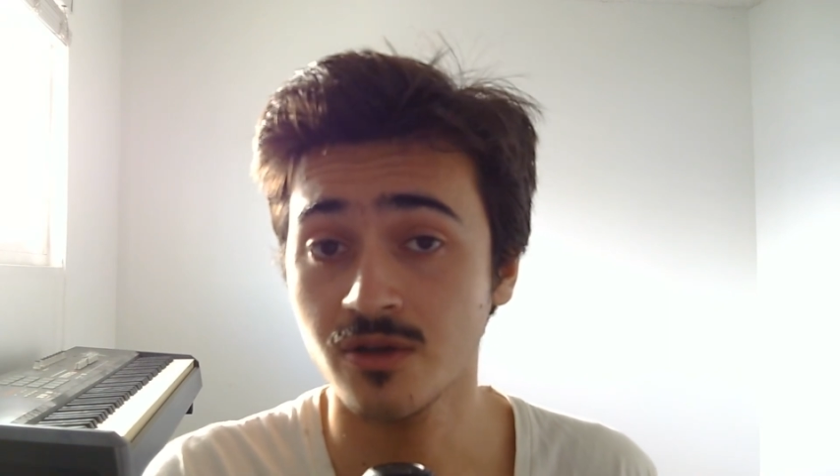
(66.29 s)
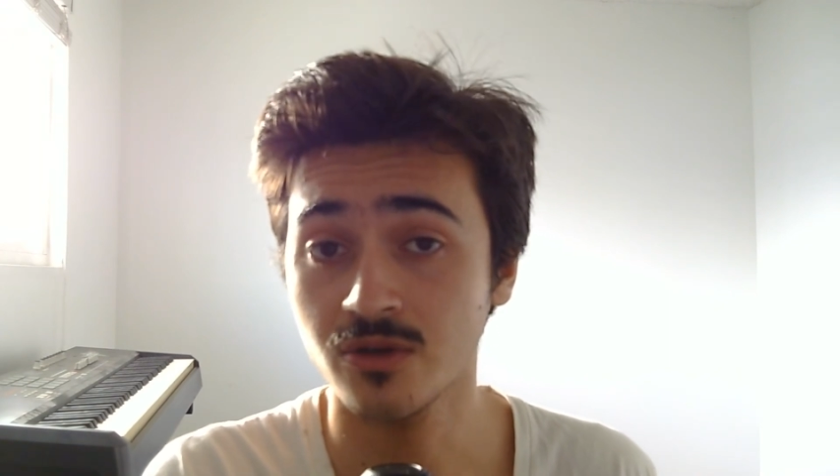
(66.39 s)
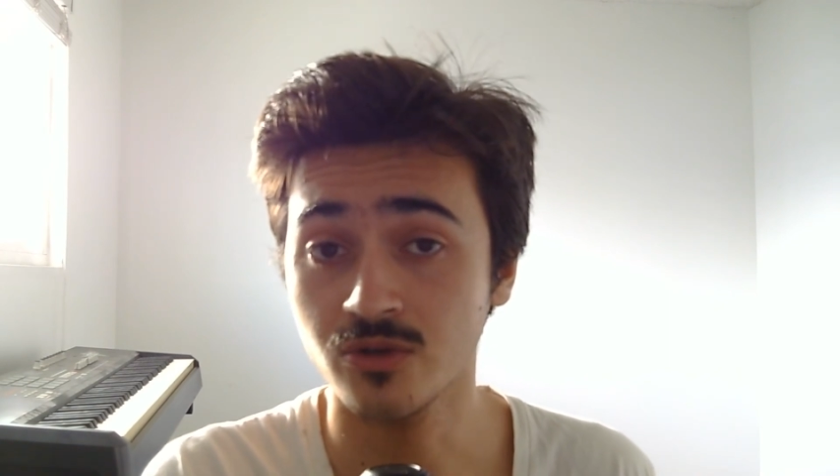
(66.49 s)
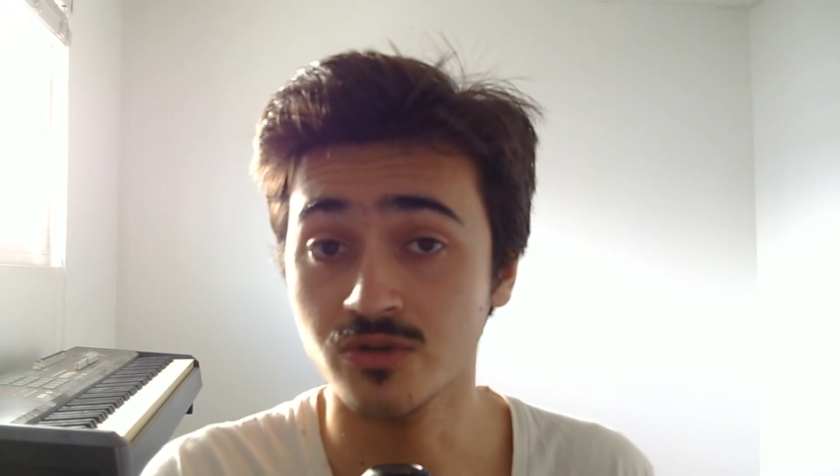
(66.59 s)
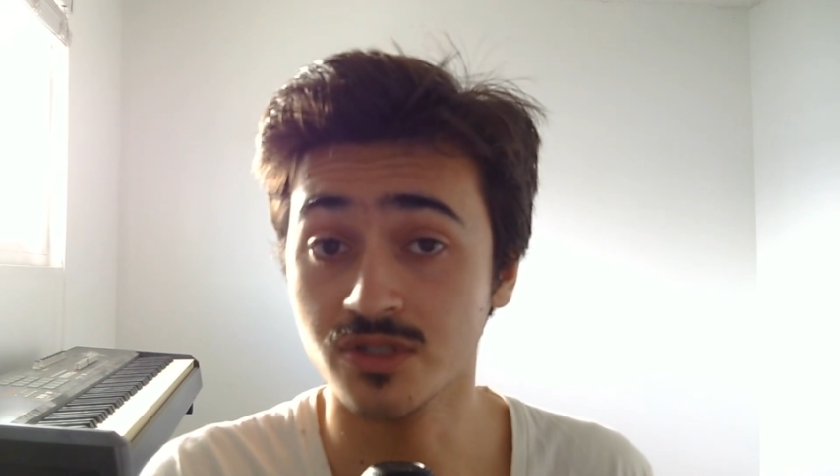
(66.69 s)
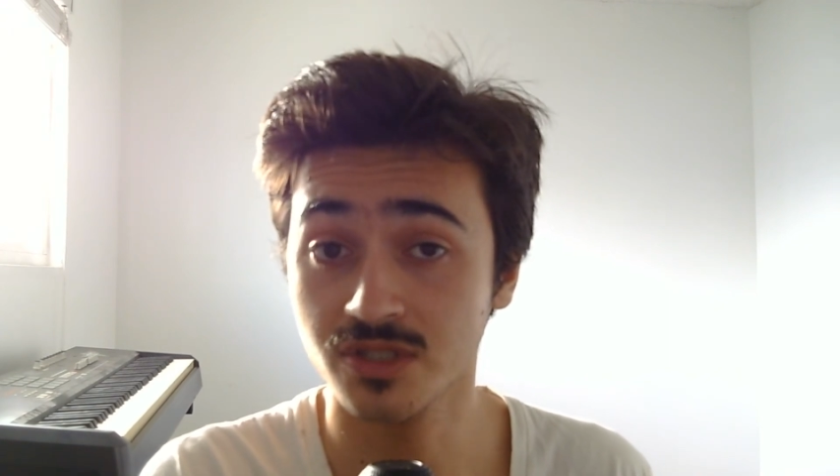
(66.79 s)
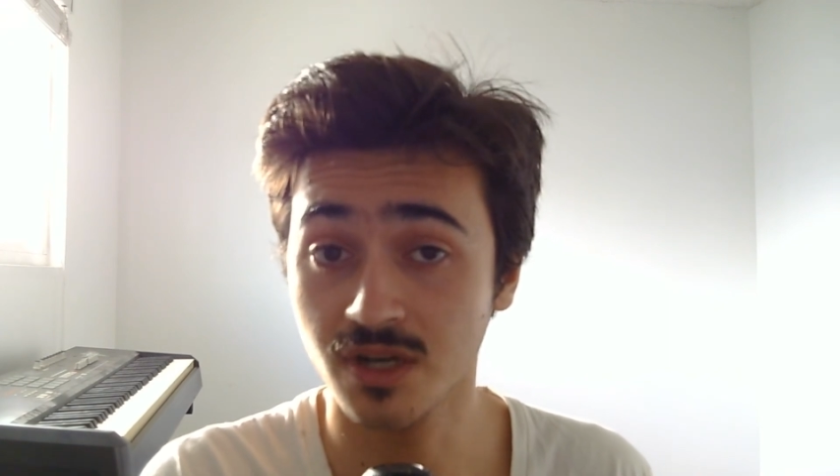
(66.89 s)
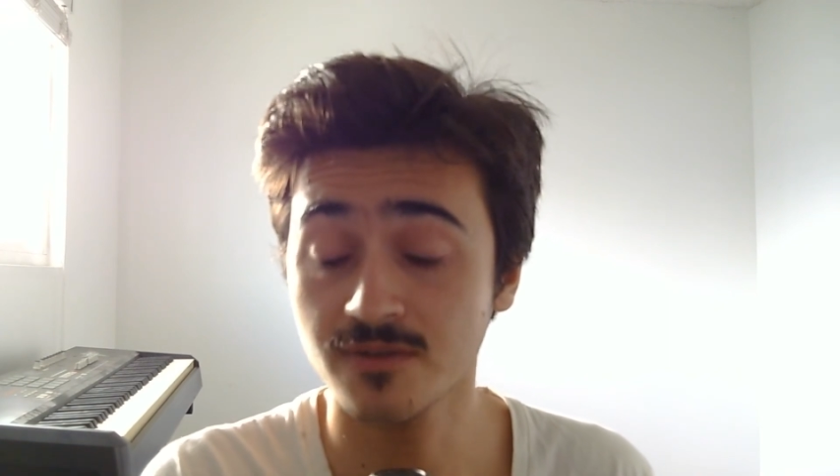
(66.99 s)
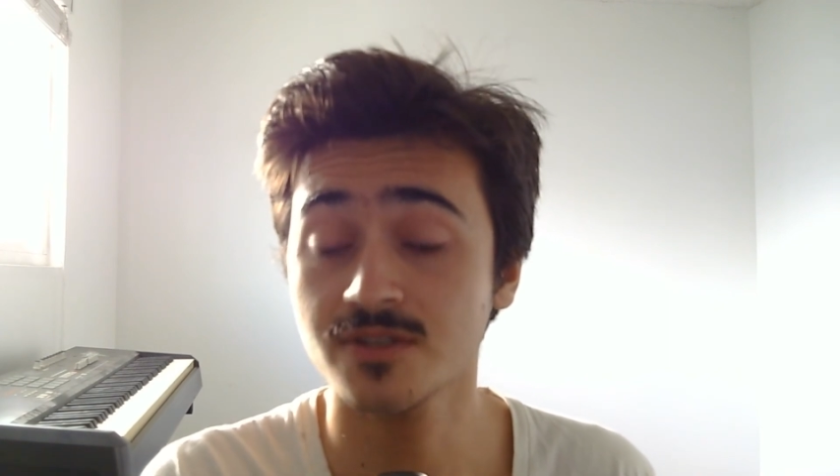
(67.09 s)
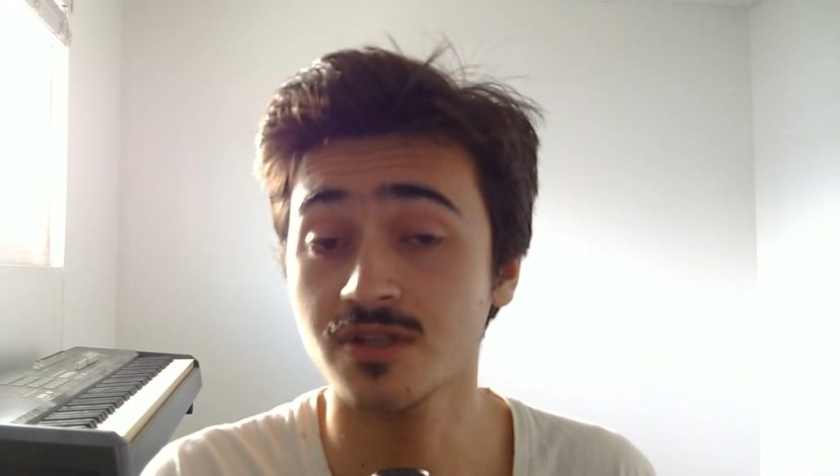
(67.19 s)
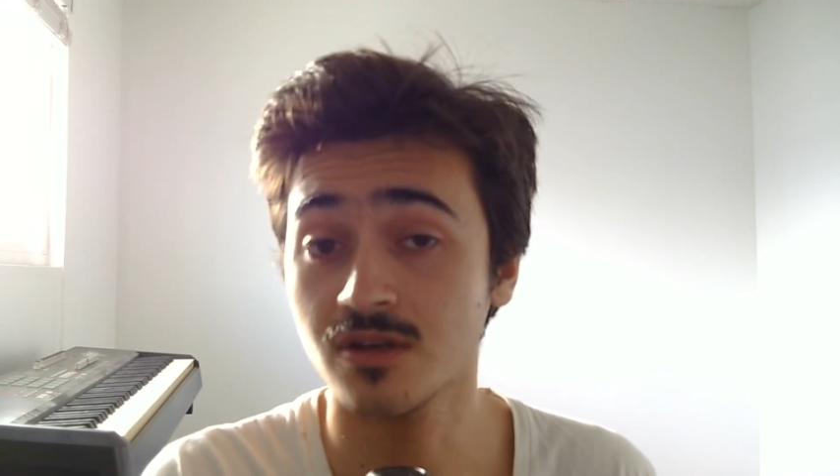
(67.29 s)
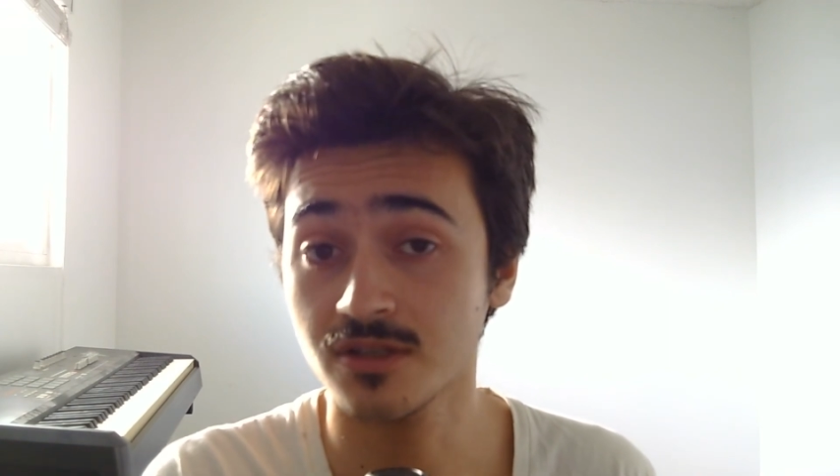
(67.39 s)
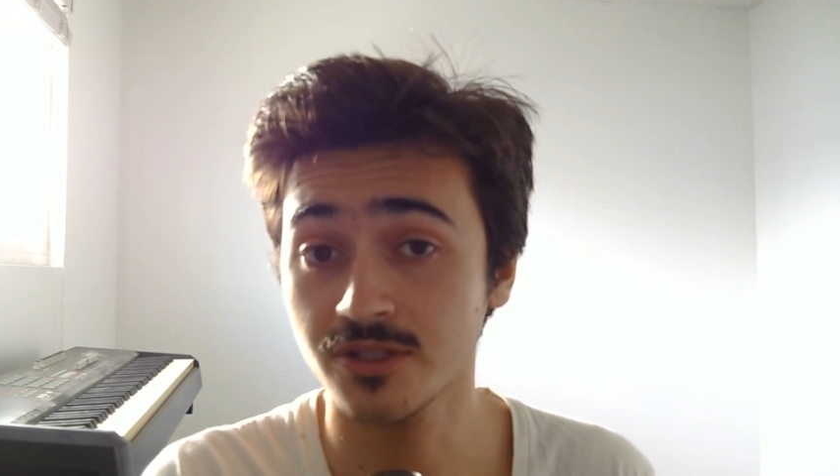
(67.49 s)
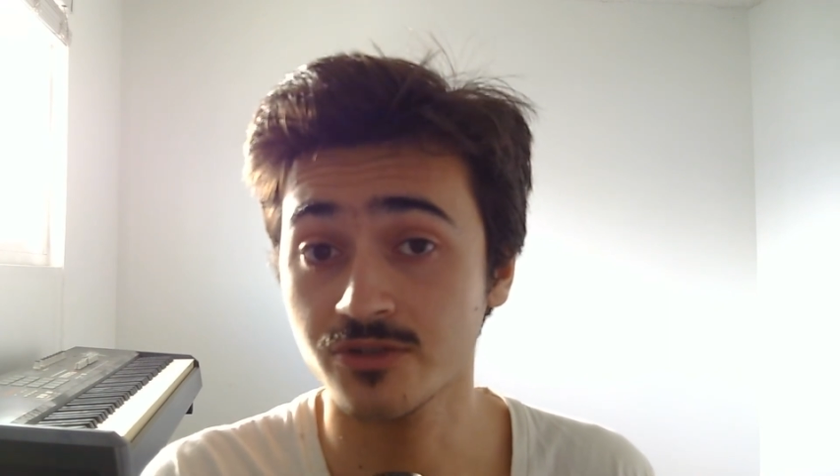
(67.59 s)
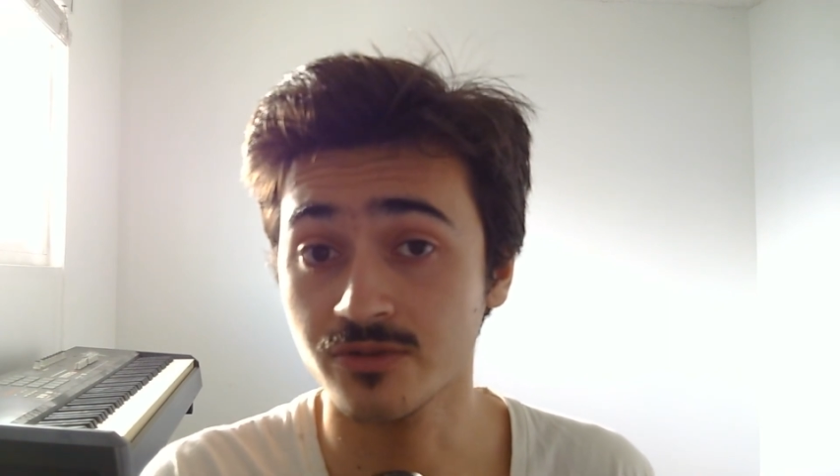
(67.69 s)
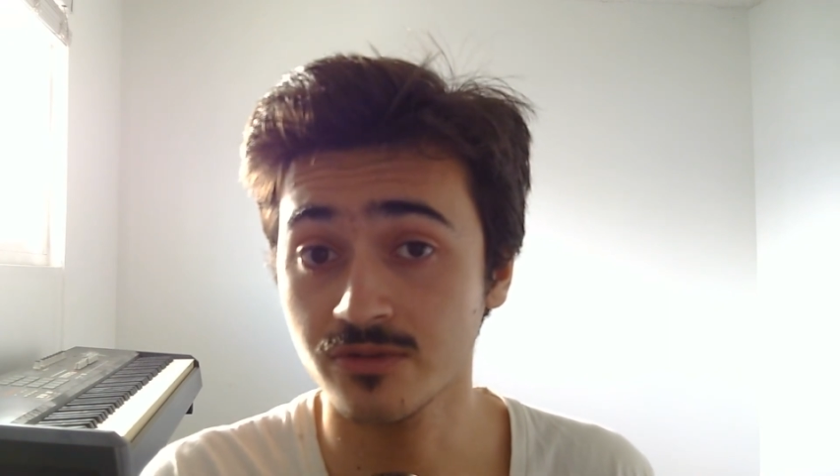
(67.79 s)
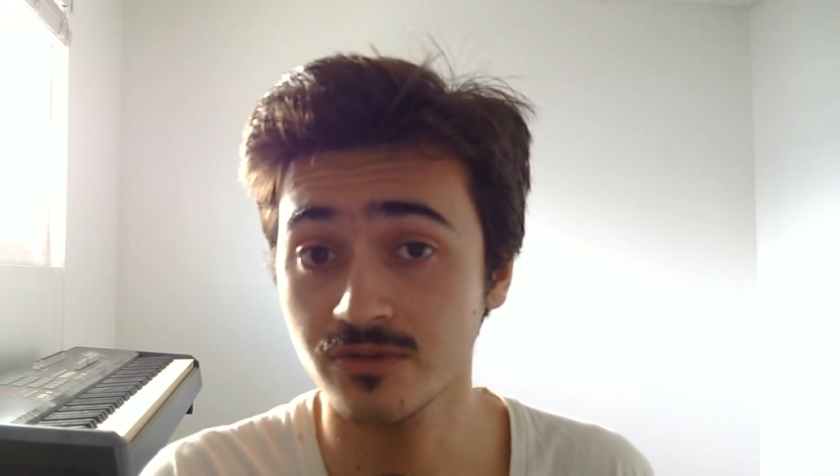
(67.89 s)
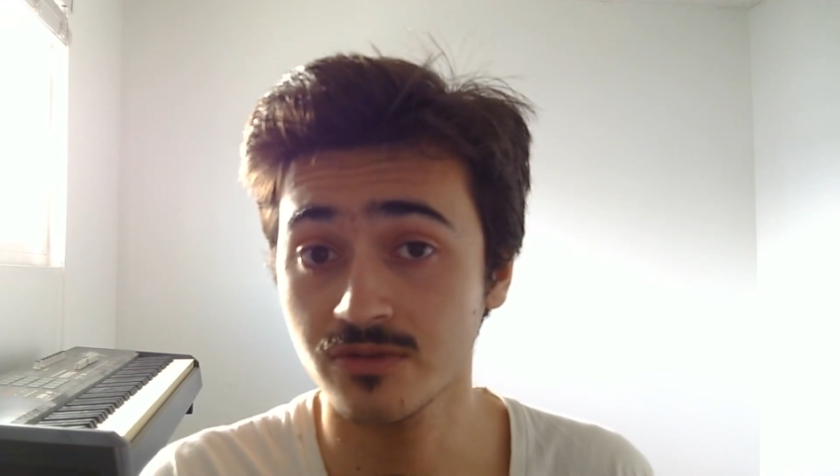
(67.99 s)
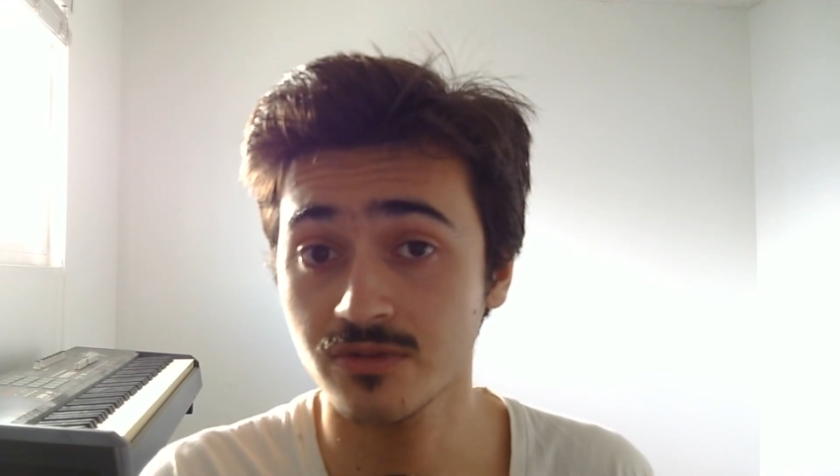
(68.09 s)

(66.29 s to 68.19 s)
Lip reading: who discovers an ugly truth